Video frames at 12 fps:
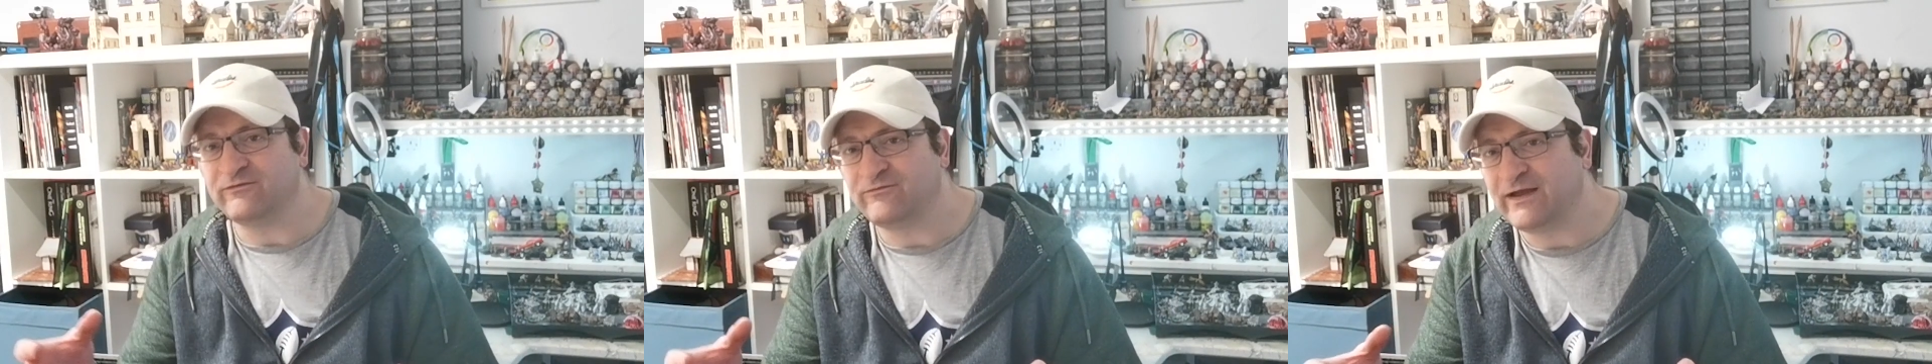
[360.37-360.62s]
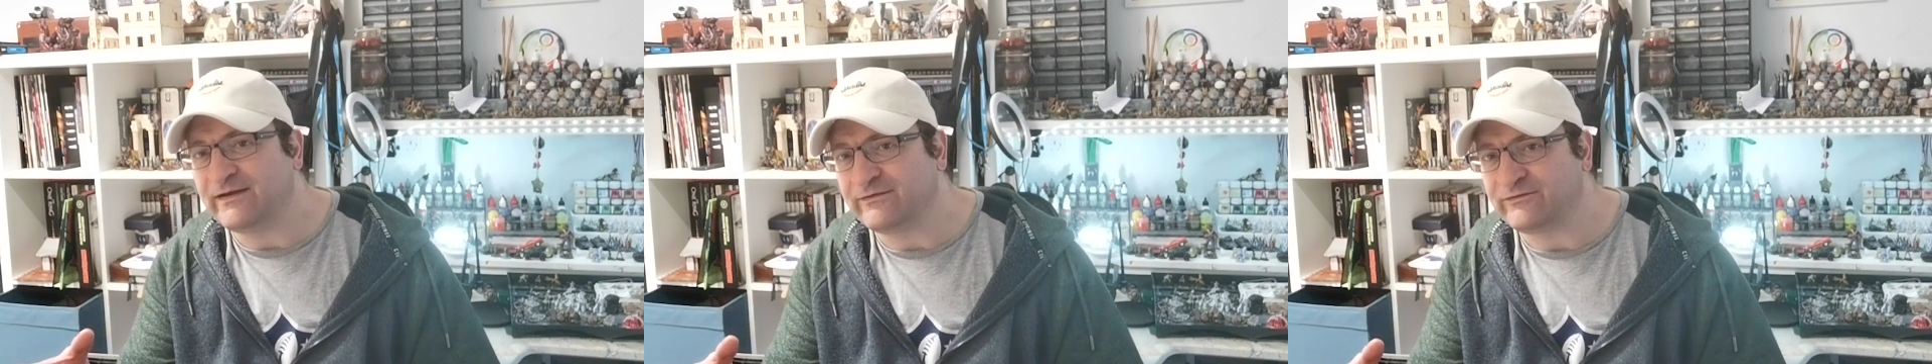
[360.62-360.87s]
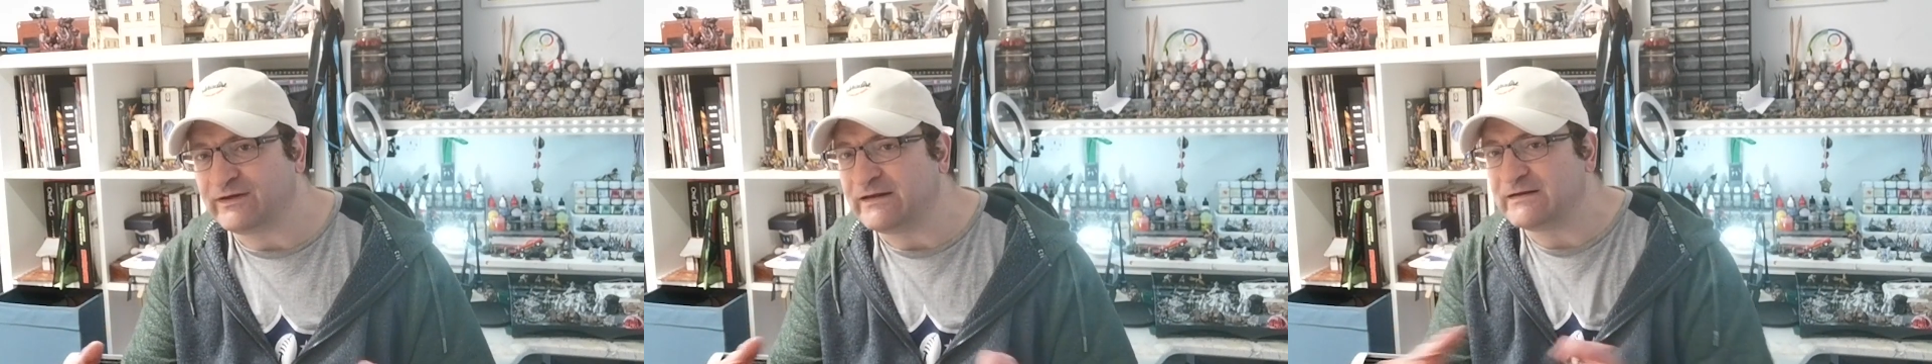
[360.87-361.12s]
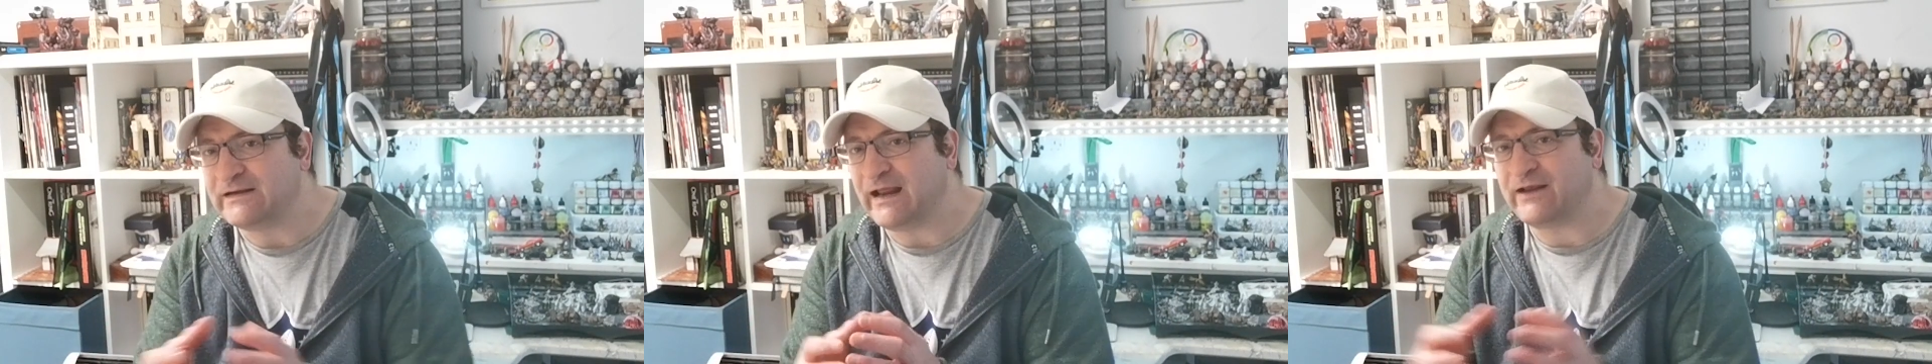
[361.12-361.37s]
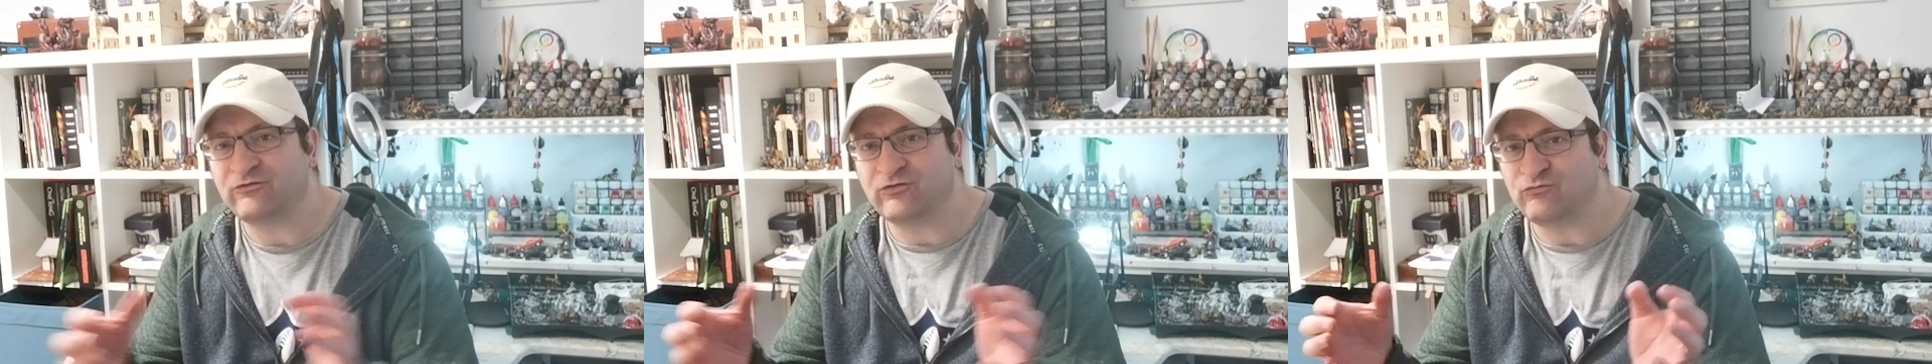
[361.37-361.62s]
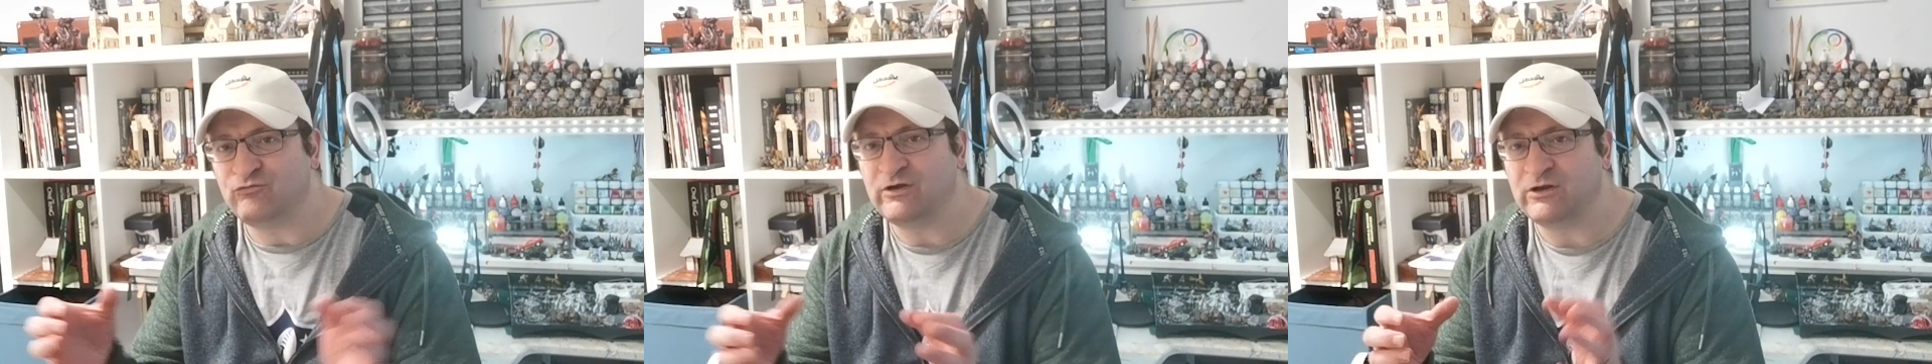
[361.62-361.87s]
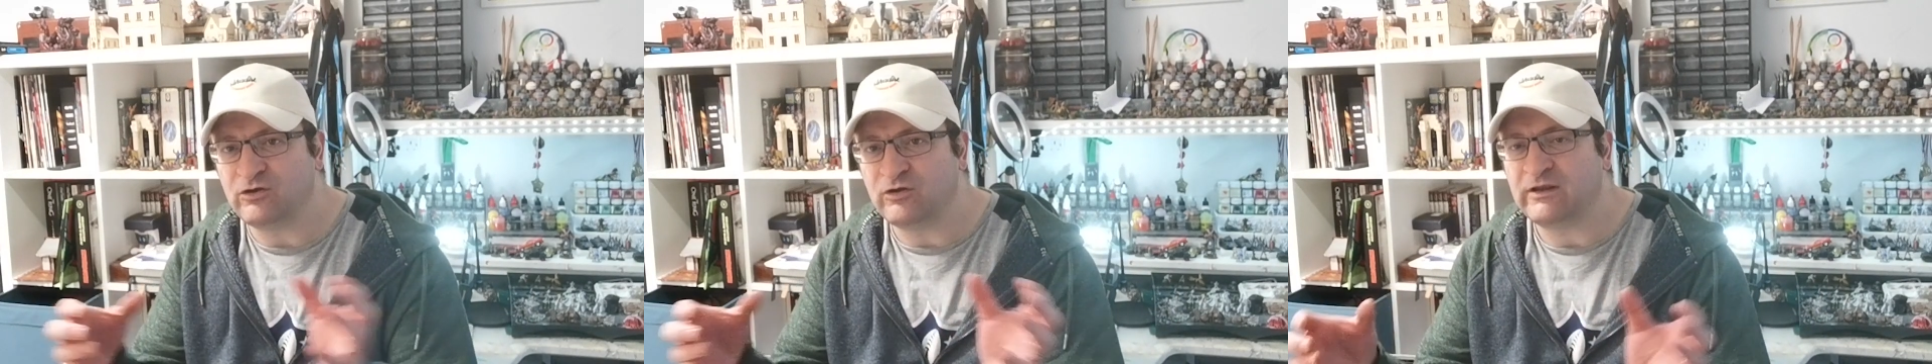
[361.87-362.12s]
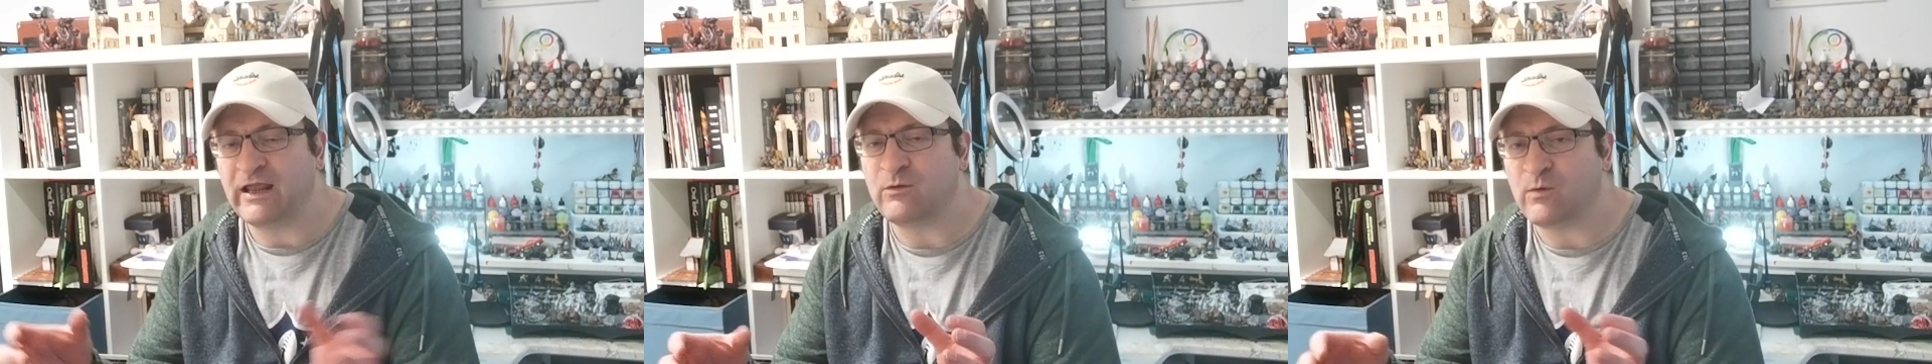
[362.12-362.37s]
fantasy. It acts as a really
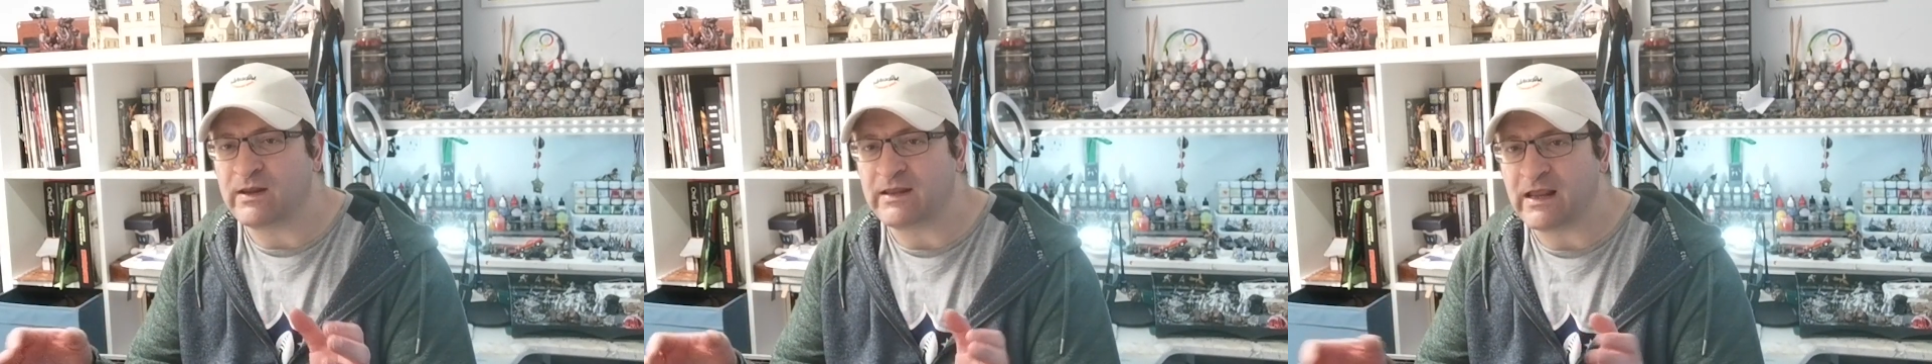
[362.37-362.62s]
good gateway